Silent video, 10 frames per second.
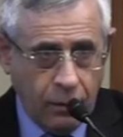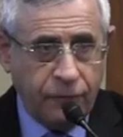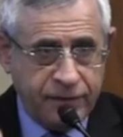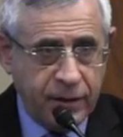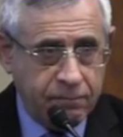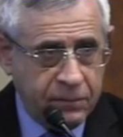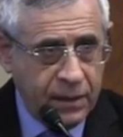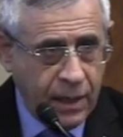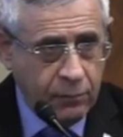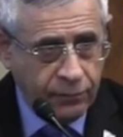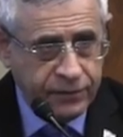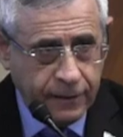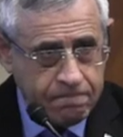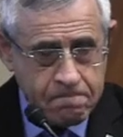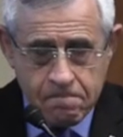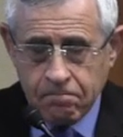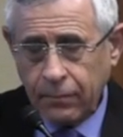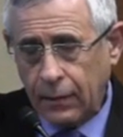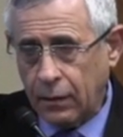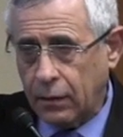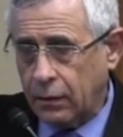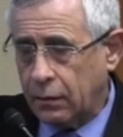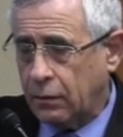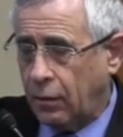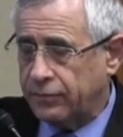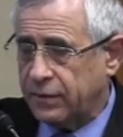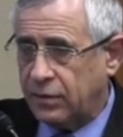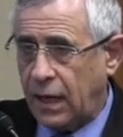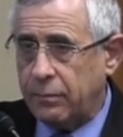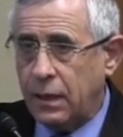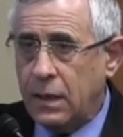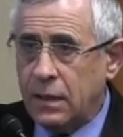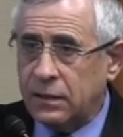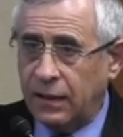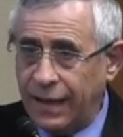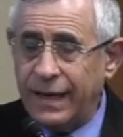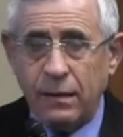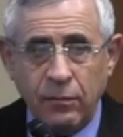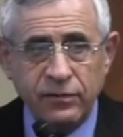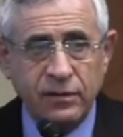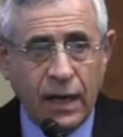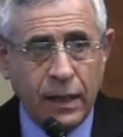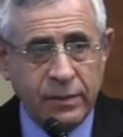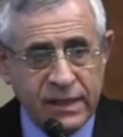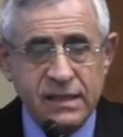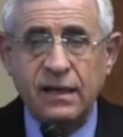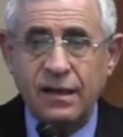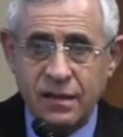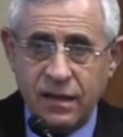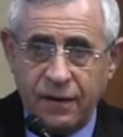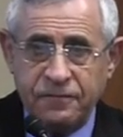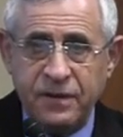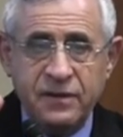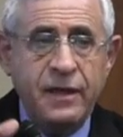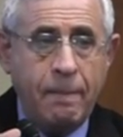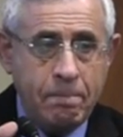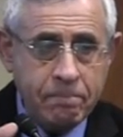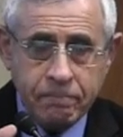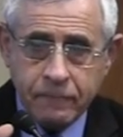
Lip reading: of the name of the tribe. The real name of the tribe is Kadhaf ad-Dam.